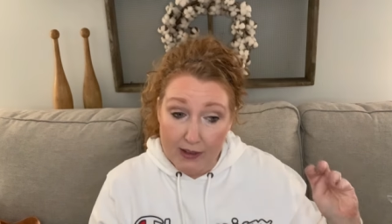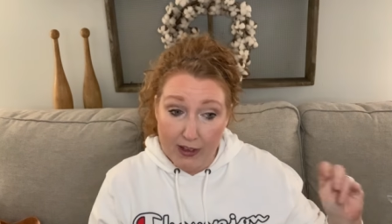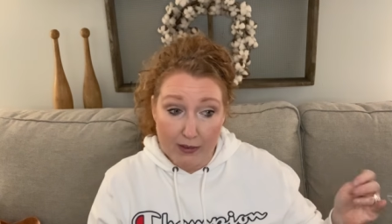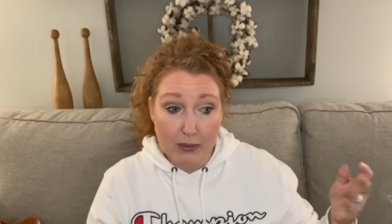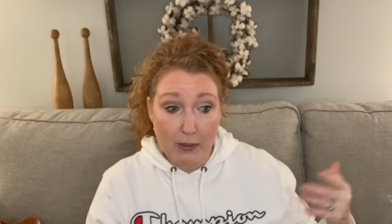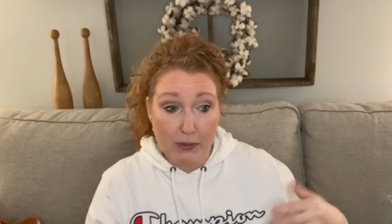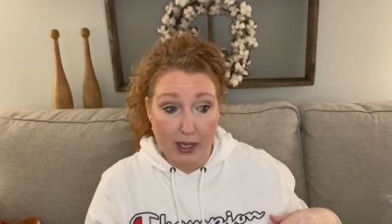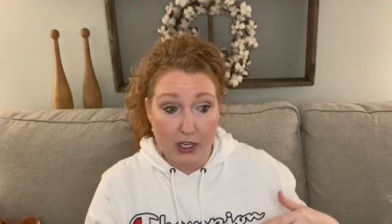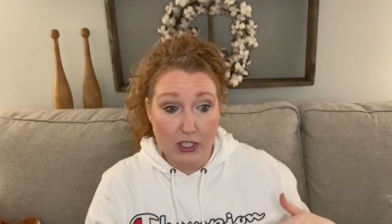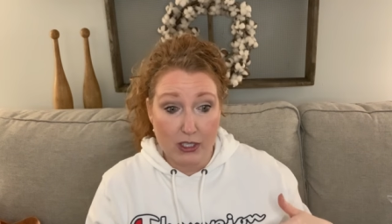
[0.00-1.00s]
had people
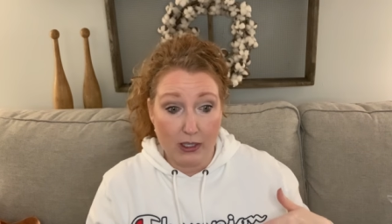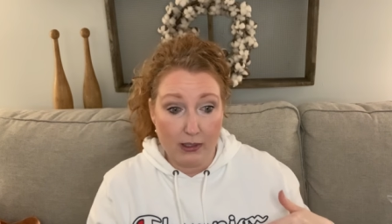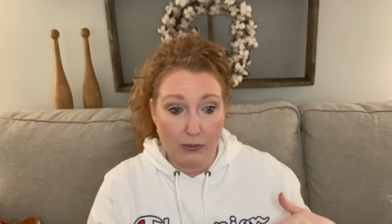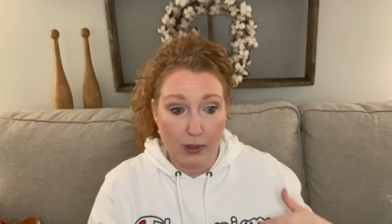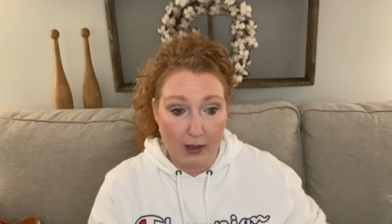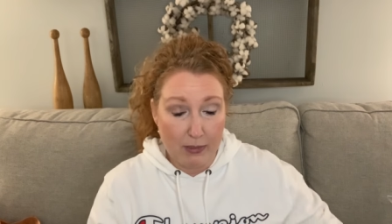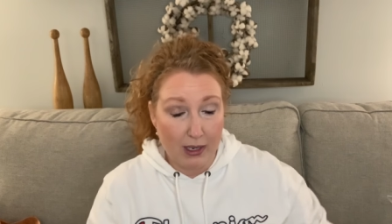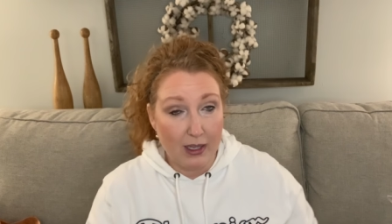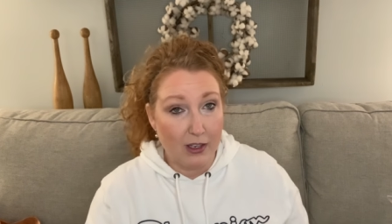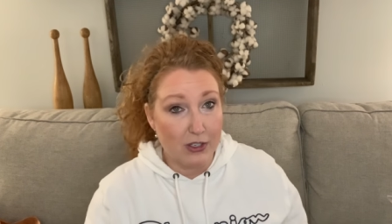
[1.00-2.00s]
actually, when I've been
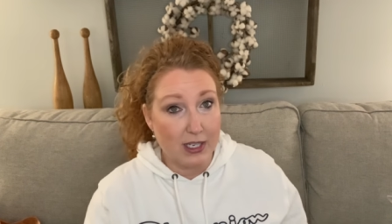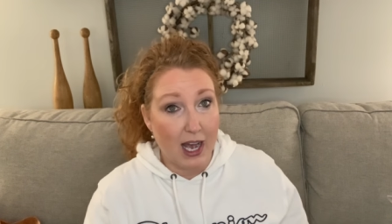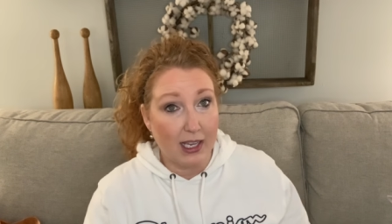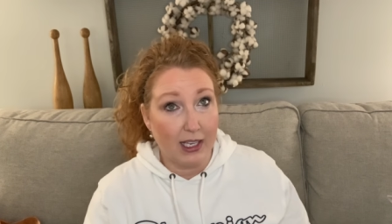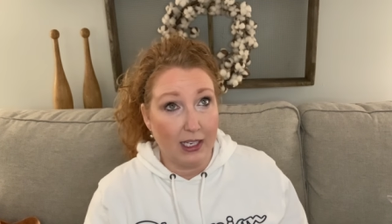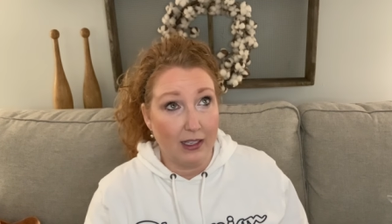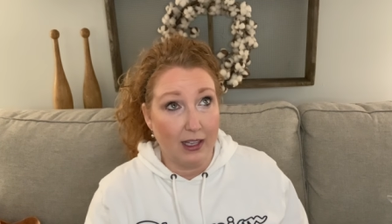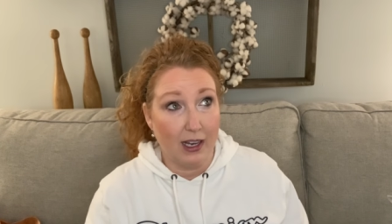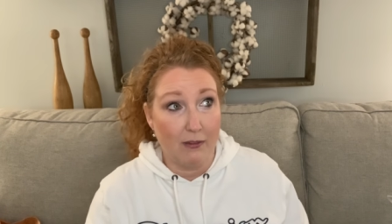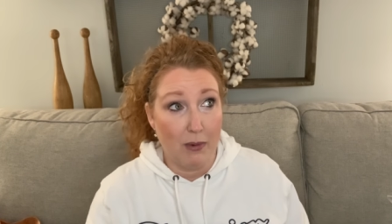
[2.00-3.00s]
in their stocking,
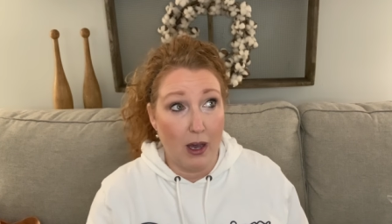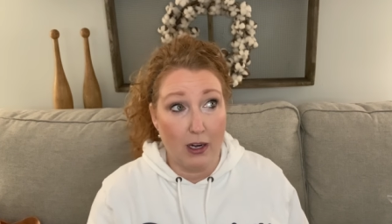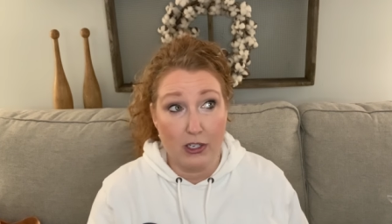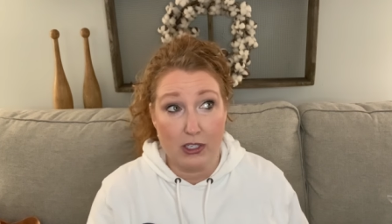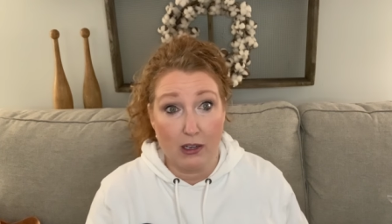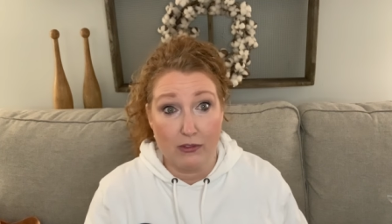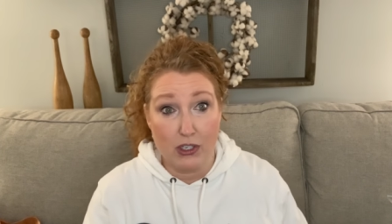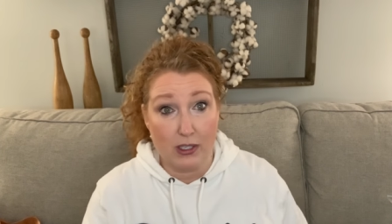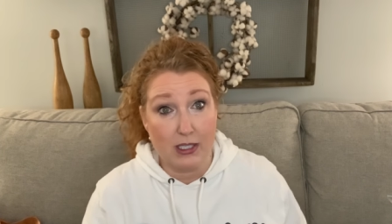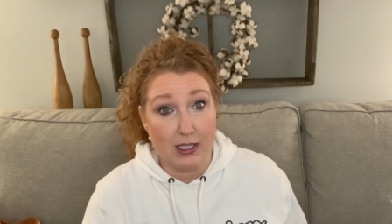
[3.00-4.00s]
that have bought our stuff
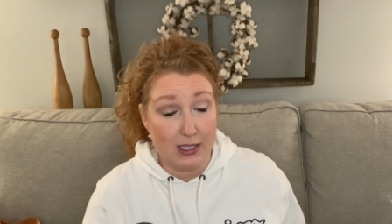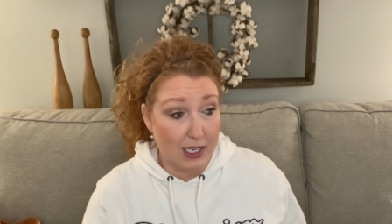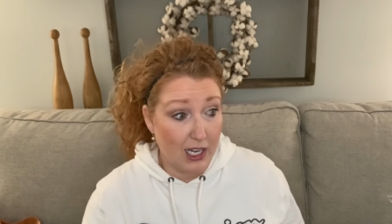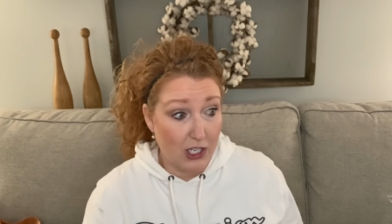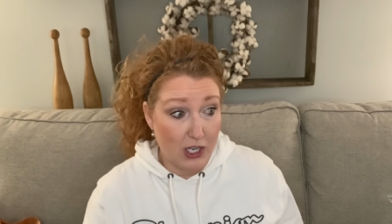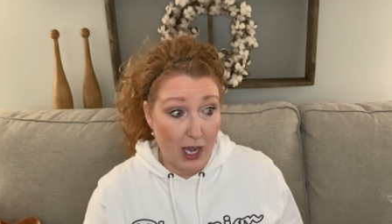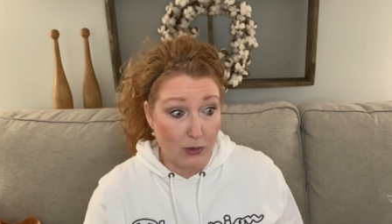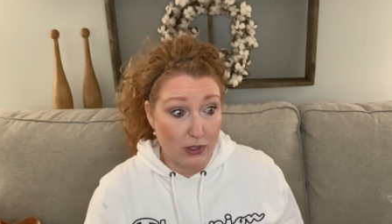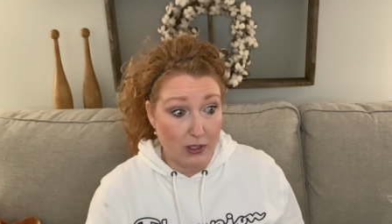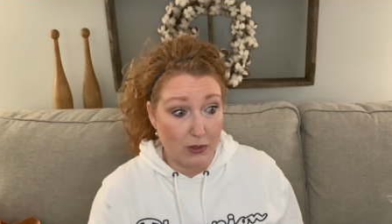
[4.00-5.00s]
just to stage
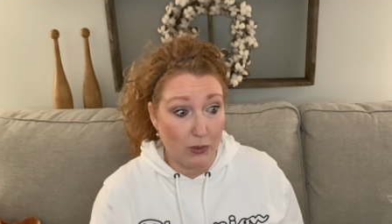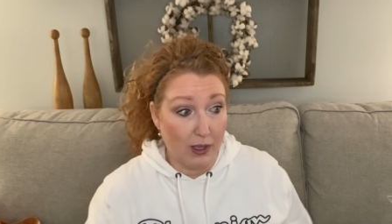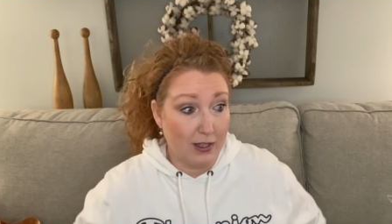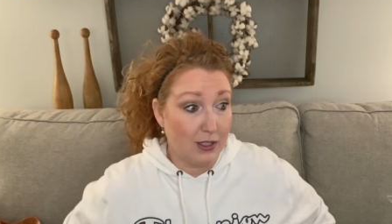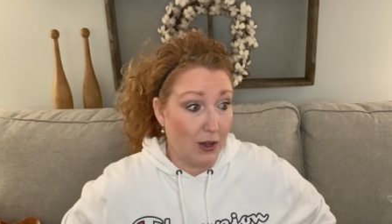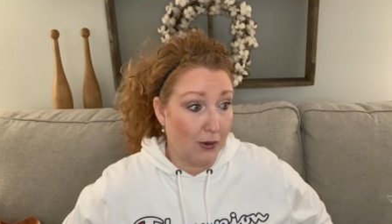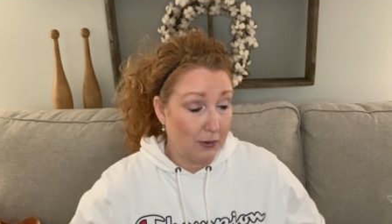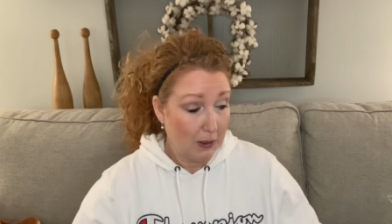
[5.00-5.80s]
houses with, so.